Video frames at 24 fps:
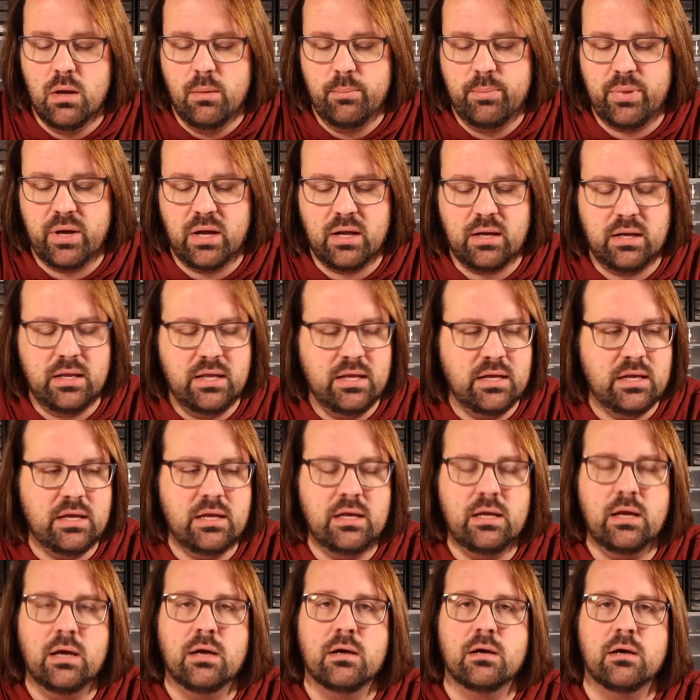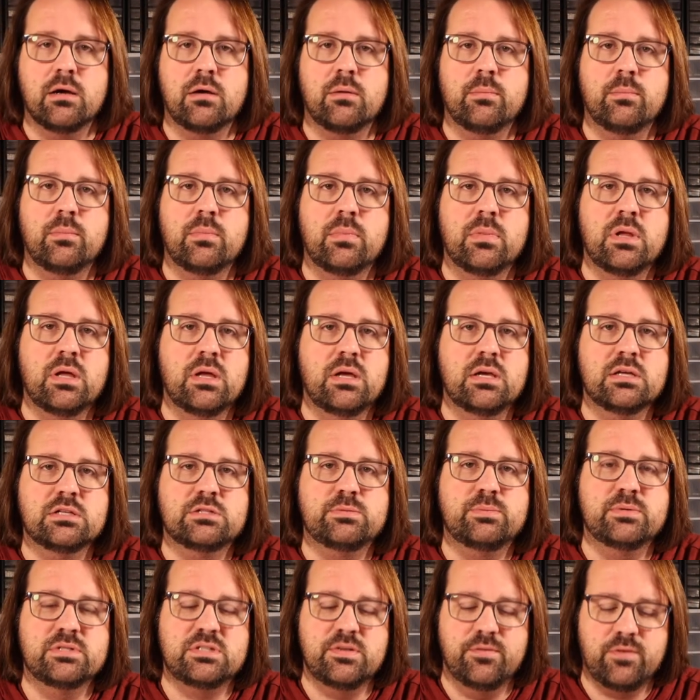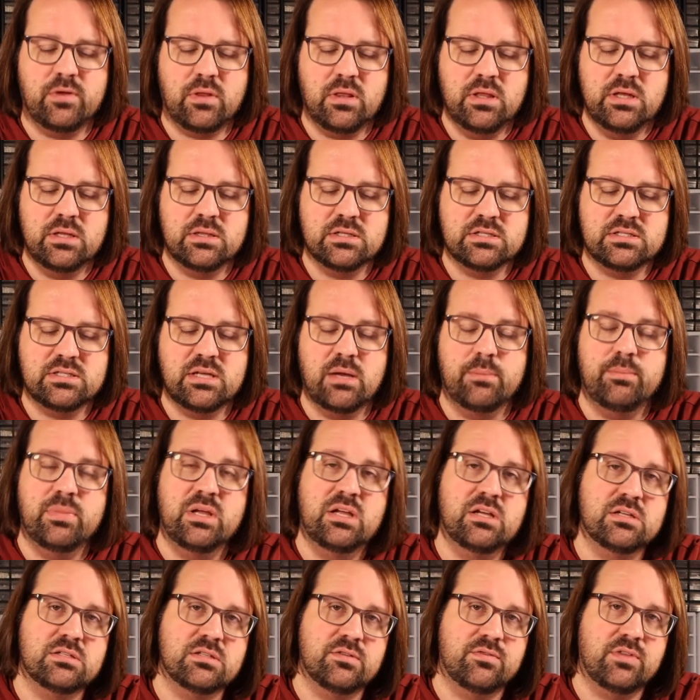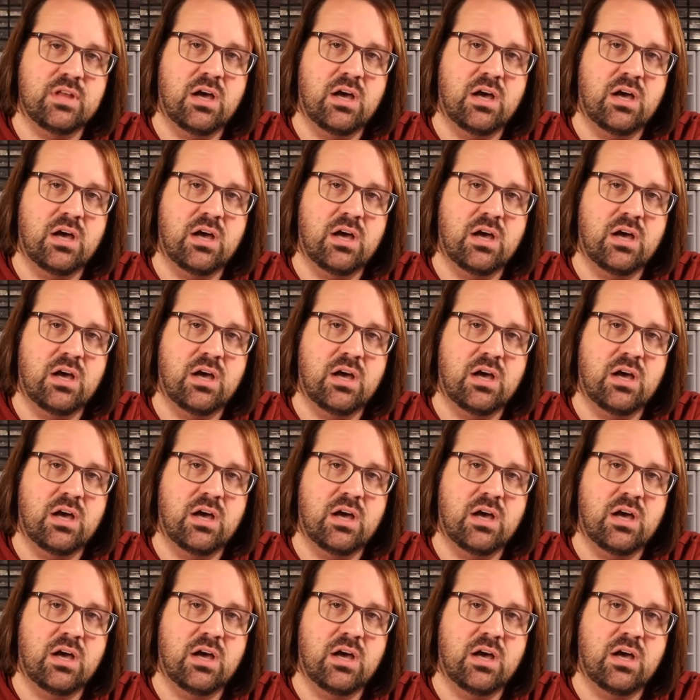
but he is specifically in the set because of the